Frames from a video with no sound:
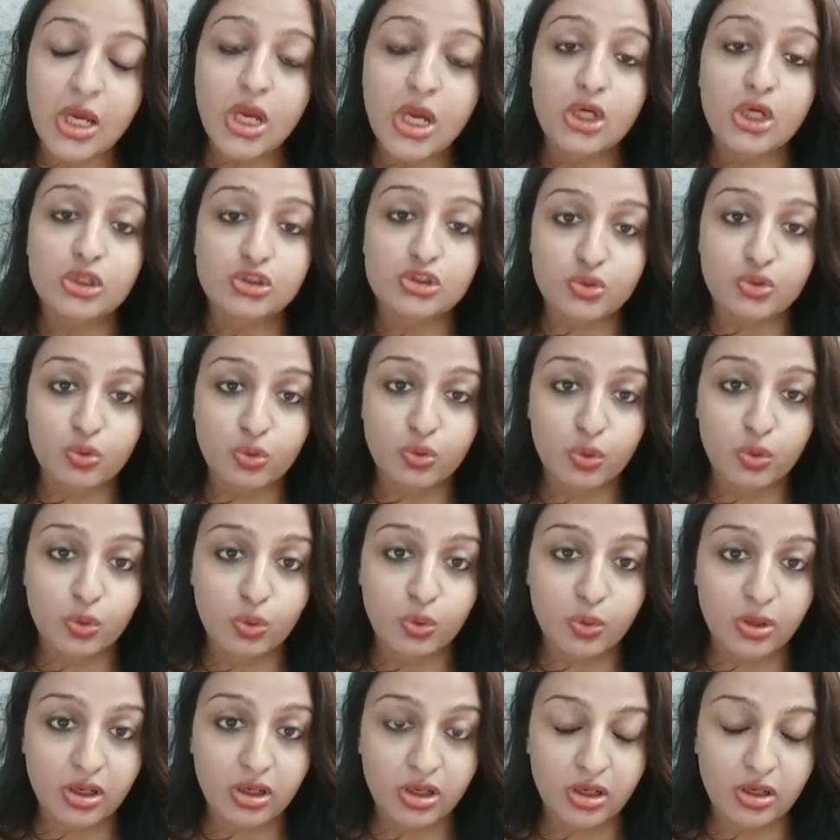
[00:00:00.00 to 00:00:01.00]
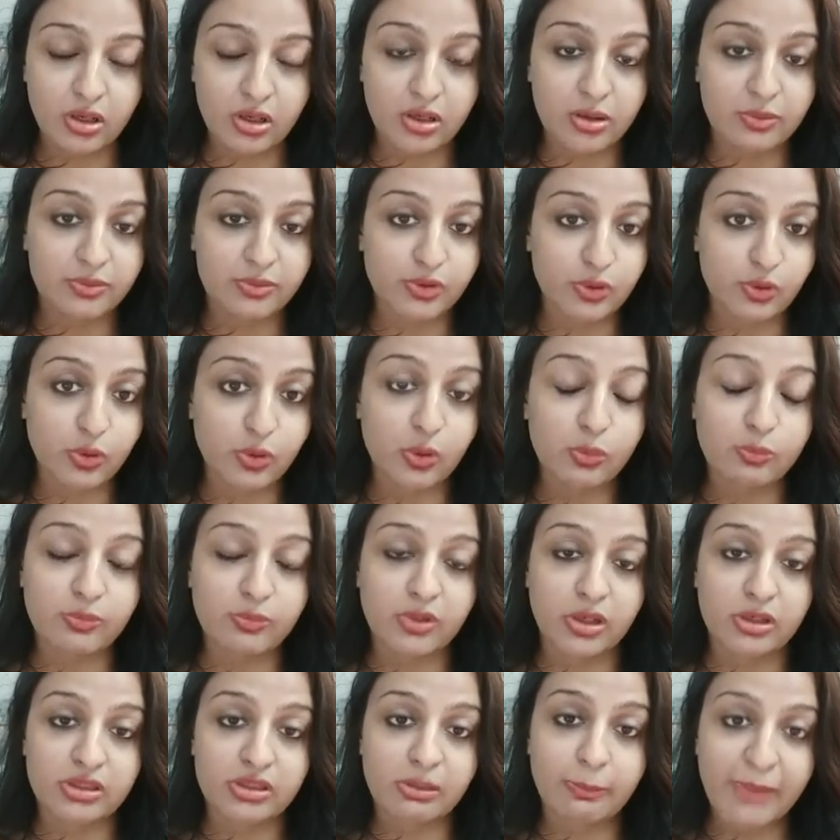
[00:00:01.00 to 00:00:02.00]
So,
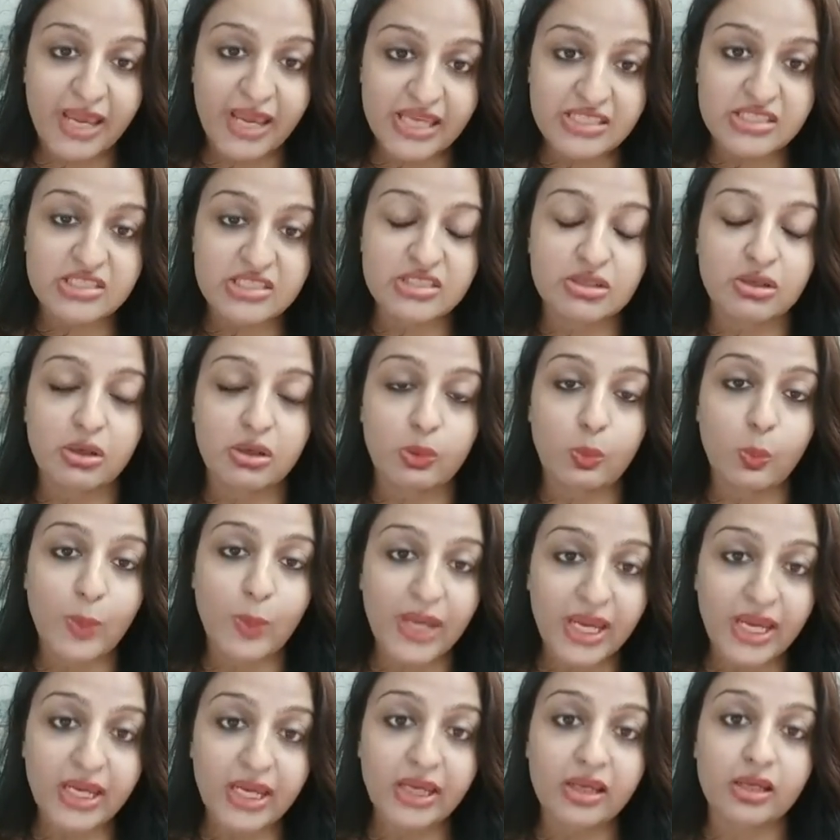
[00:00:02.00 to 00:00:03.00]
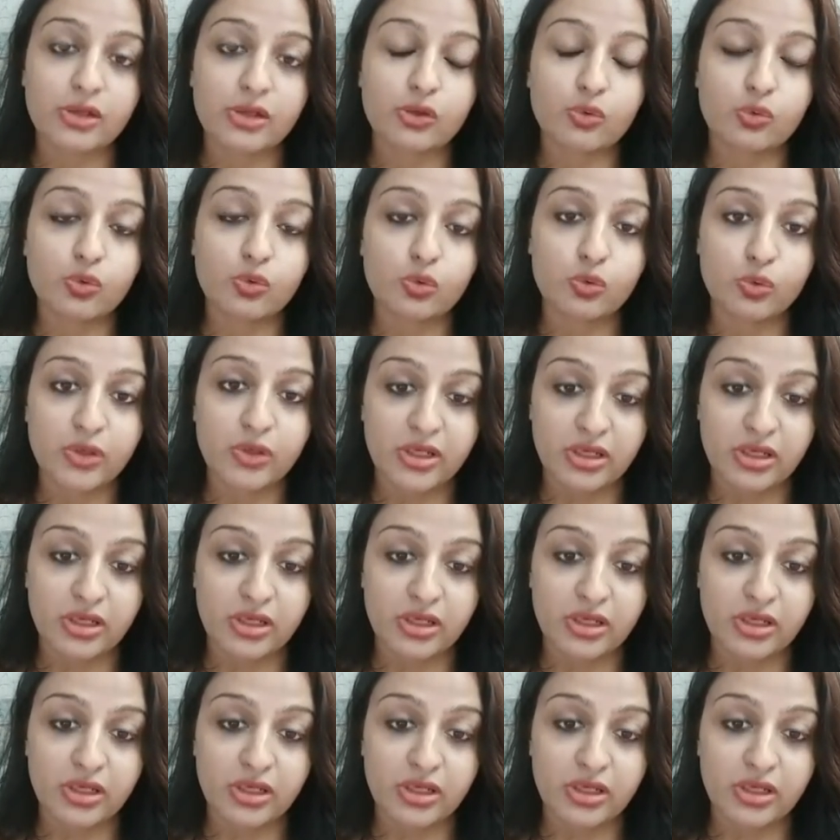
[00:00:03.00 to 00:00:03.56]
the best way to,